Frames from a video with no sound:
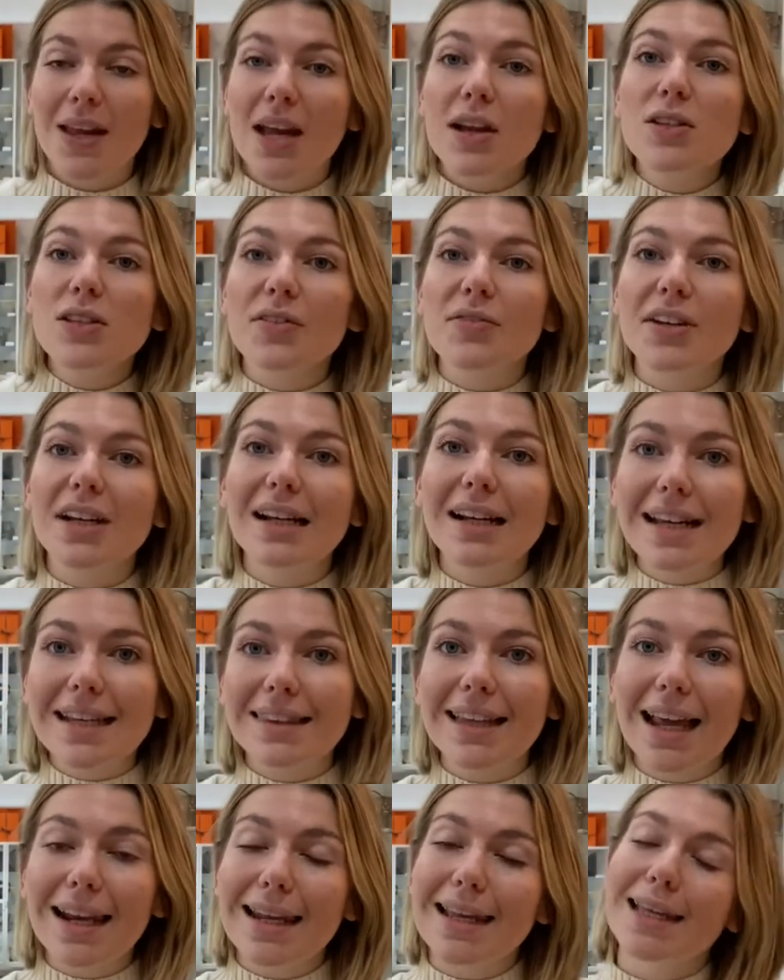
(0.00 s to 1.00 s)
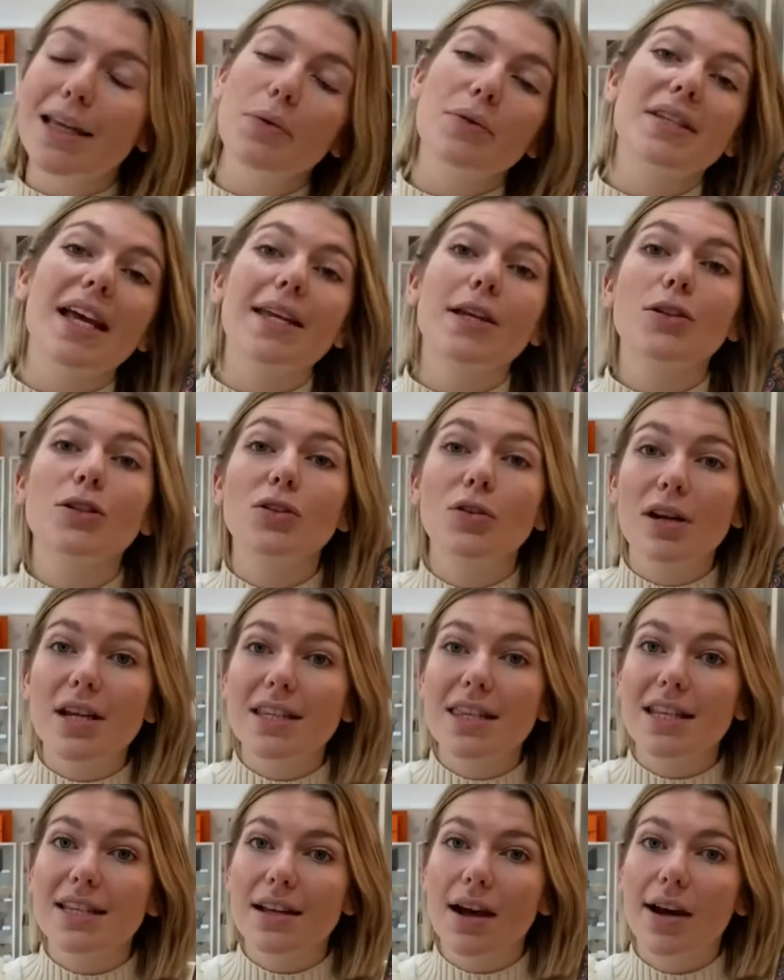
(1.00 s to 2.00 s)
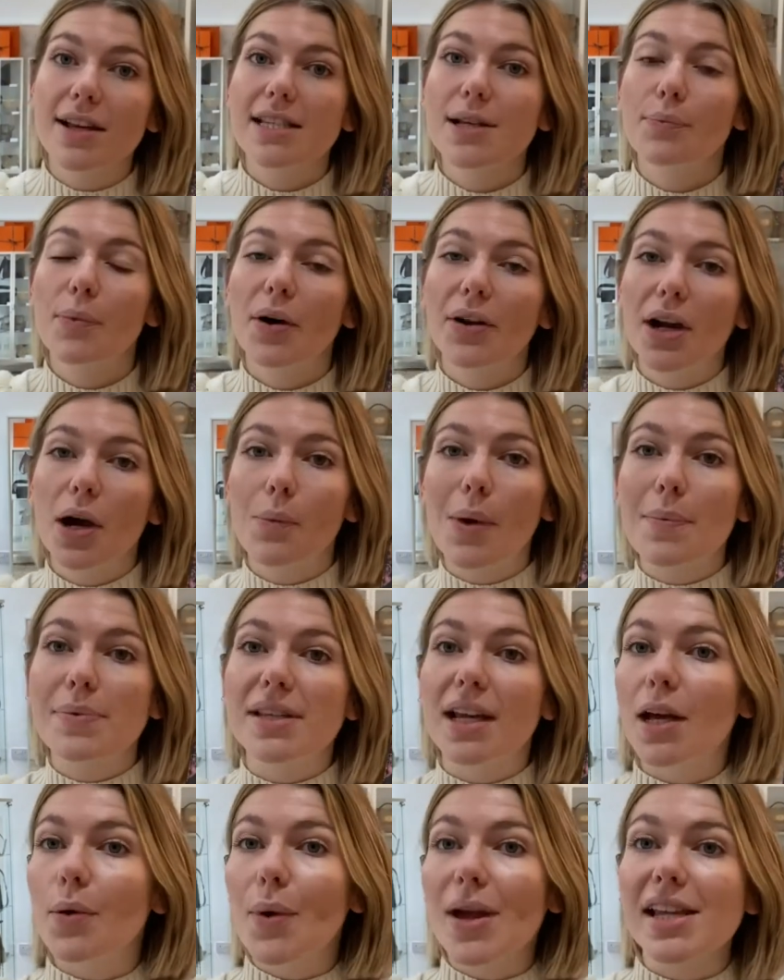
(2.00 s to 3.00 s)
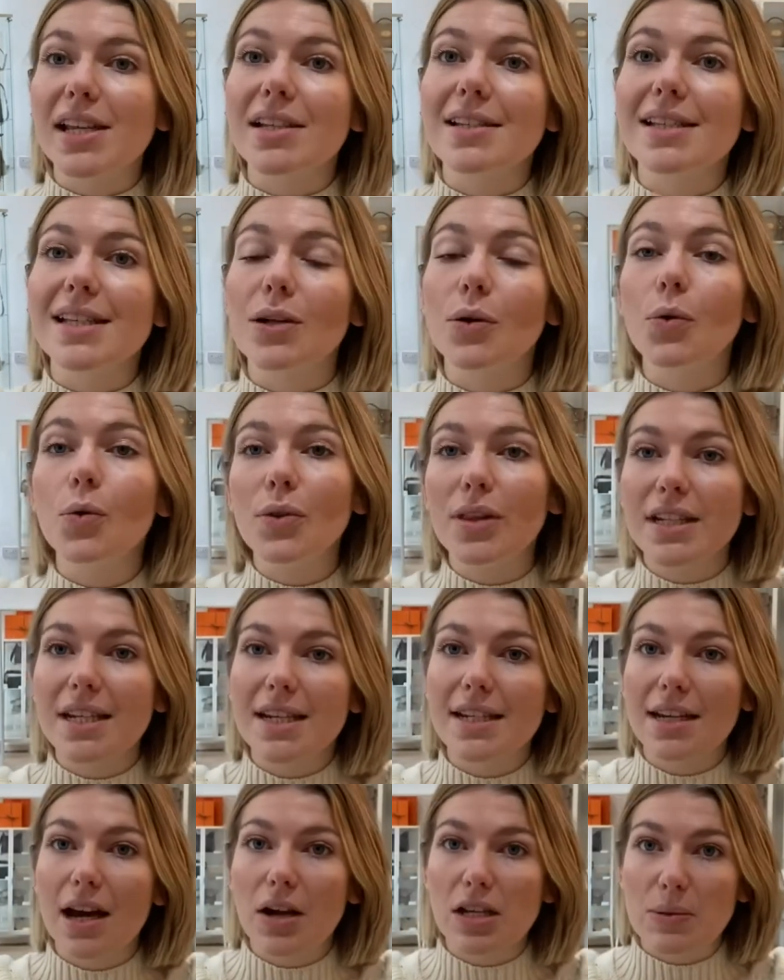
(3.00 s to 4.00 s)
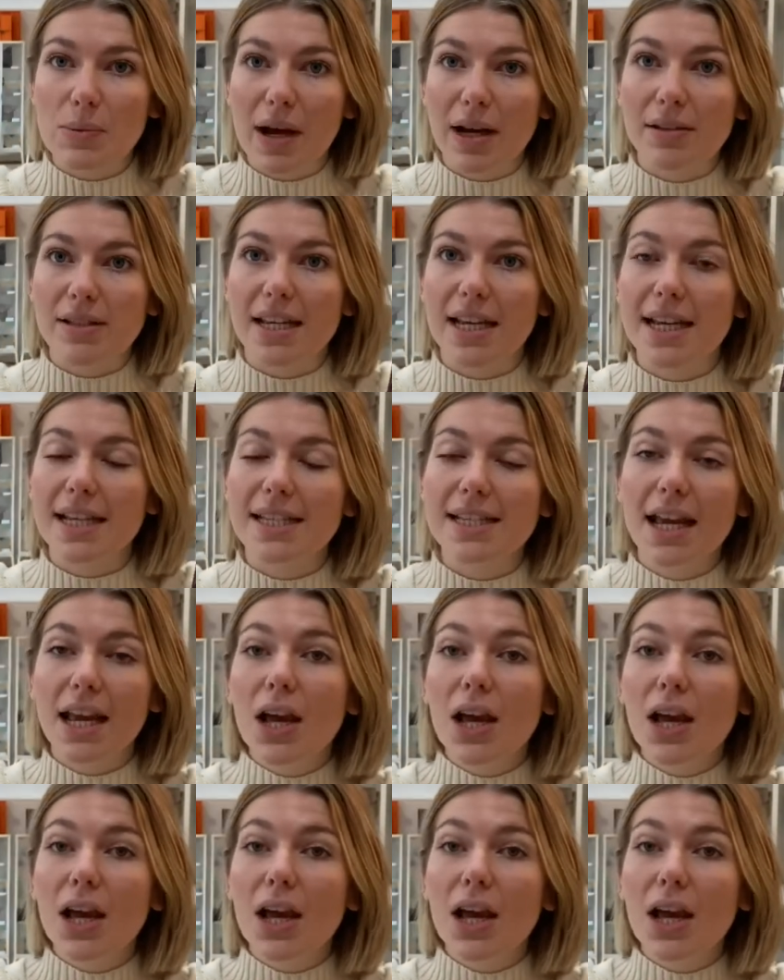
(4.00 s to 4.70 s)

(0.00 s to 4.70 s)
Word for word: So if you click that link, it will take you straight to this item on our website where you can see all the details about it.